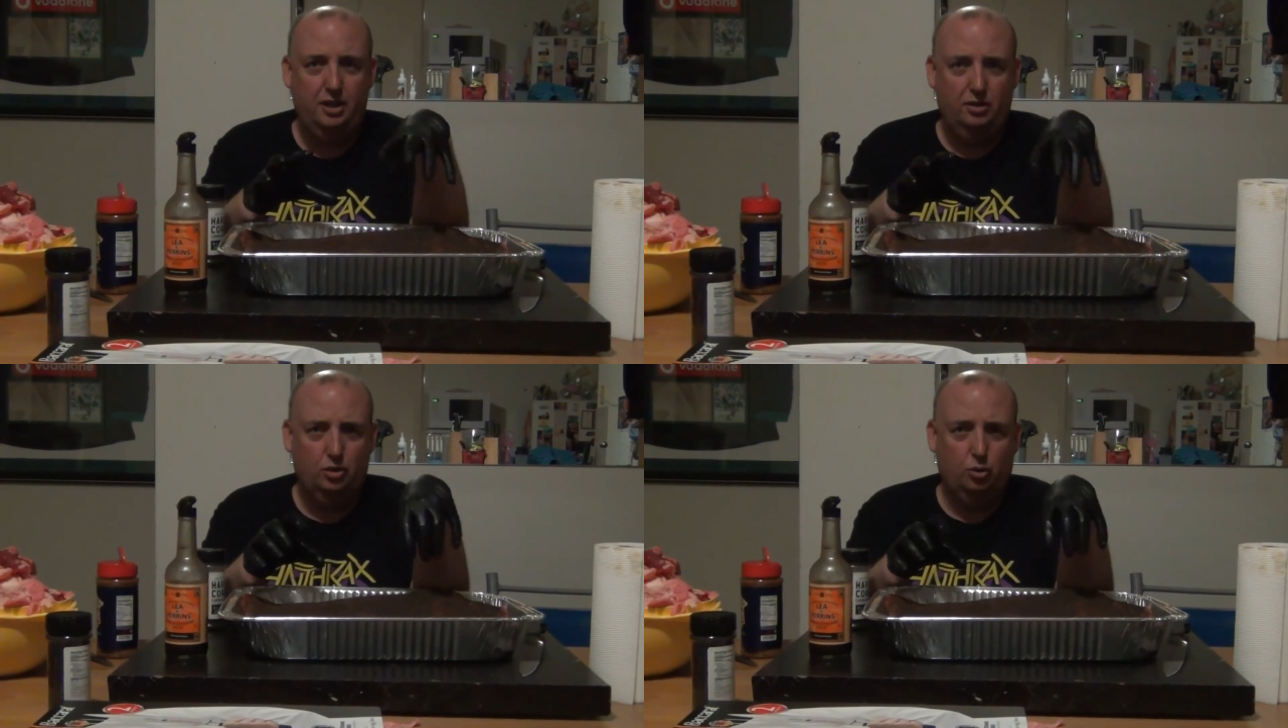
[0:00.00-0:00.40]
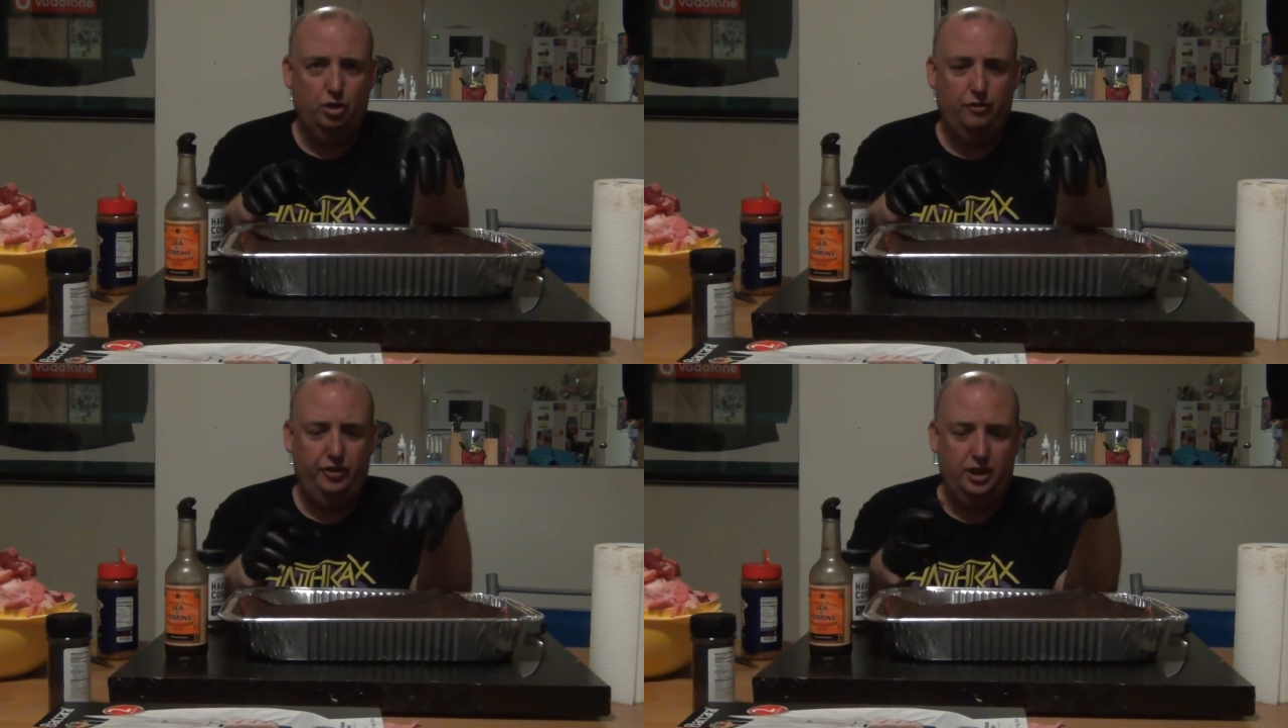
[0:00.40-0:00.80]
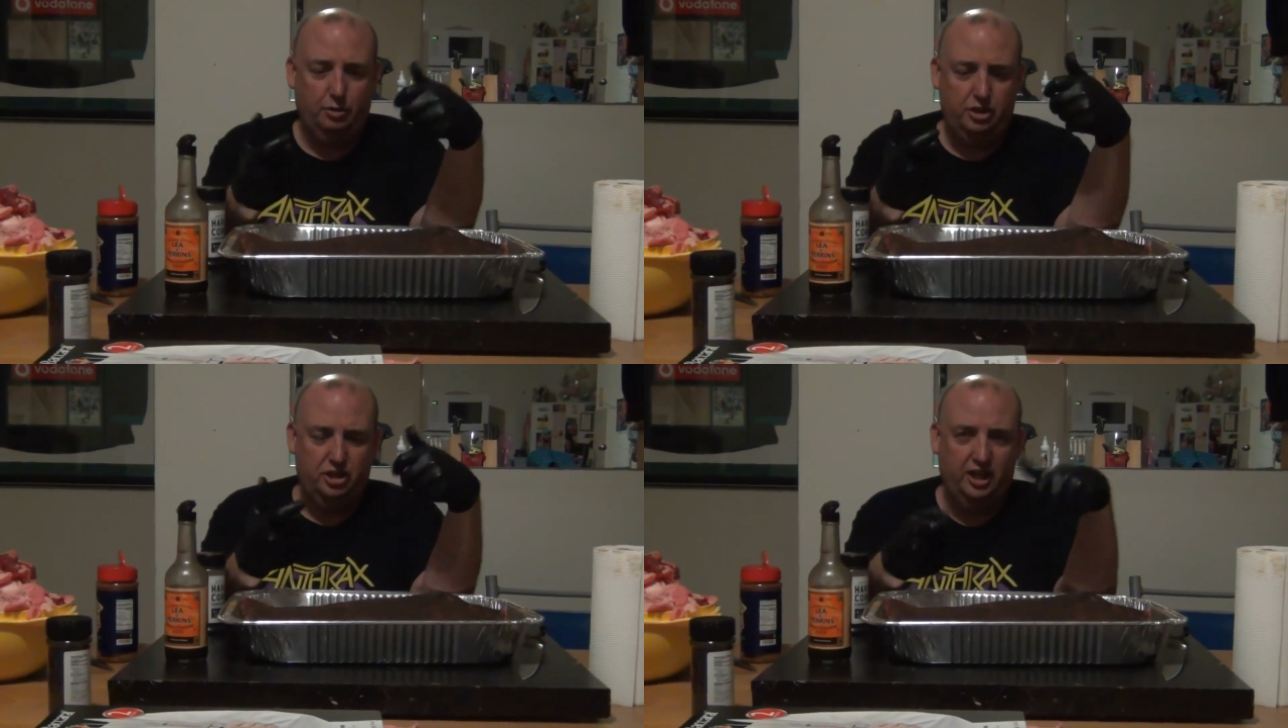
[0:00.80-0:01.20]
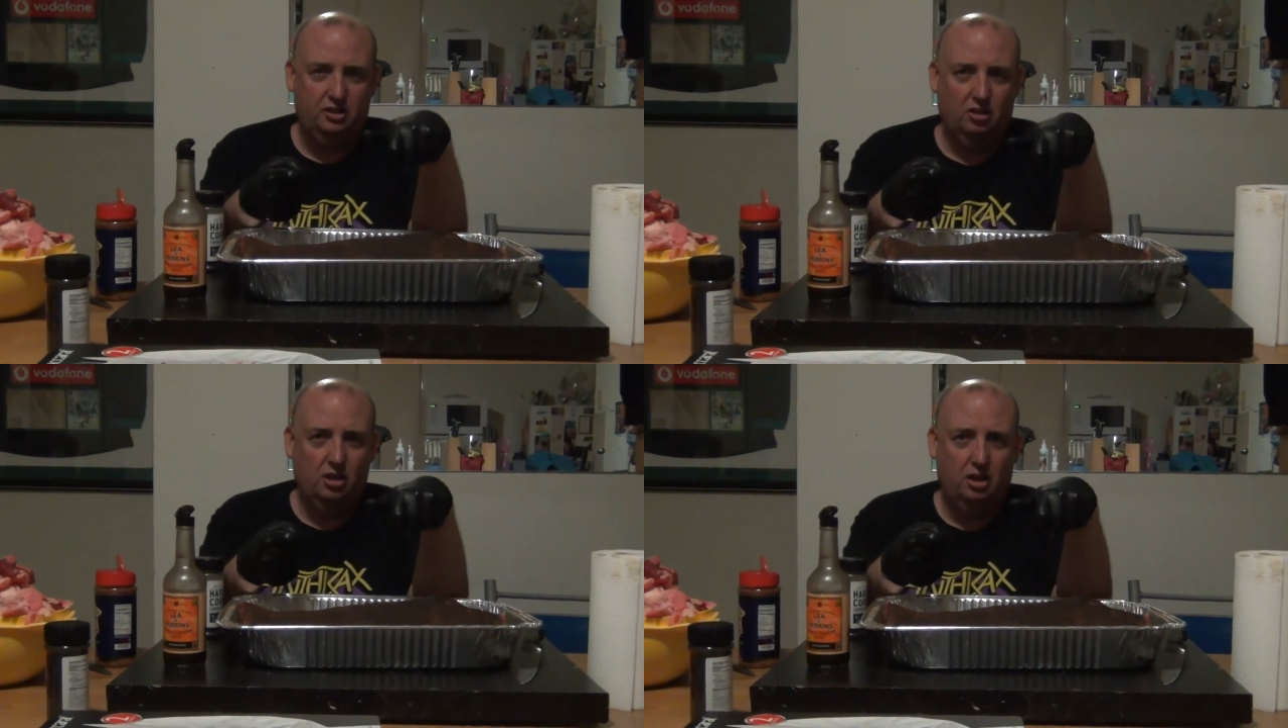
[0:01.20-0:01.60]
It's quite often they'll inject
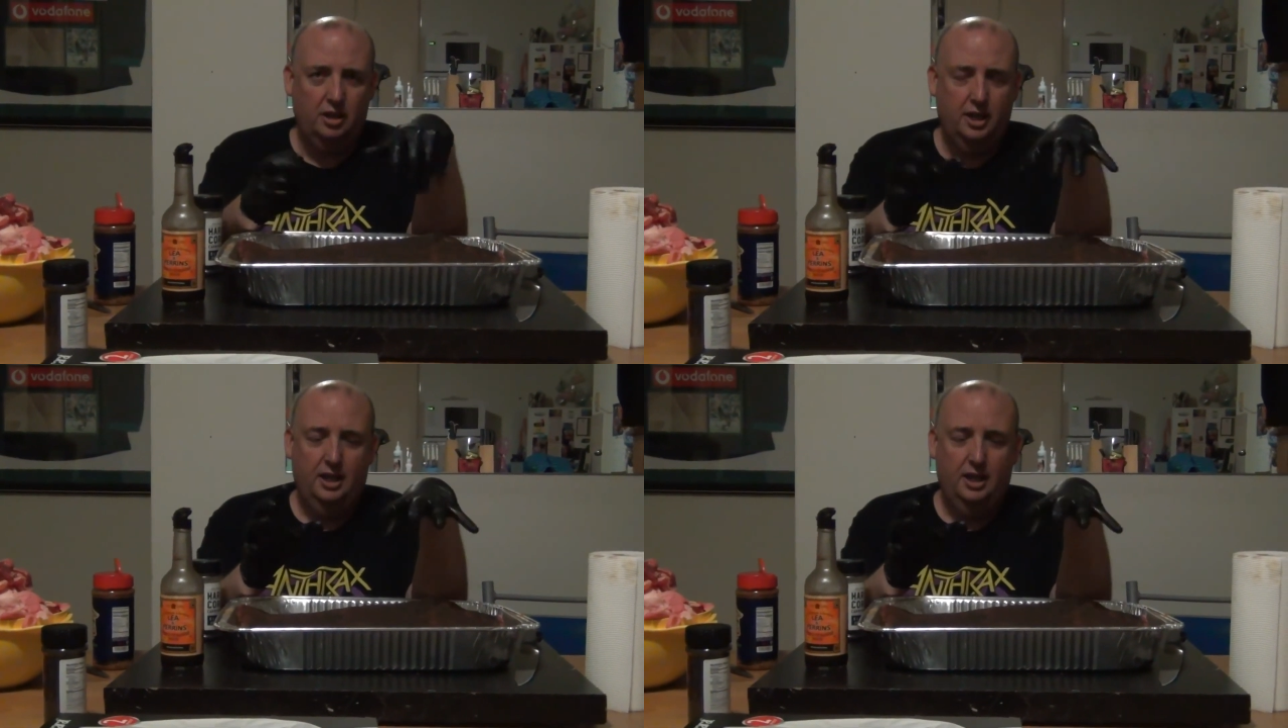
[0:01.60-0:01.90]
a lot.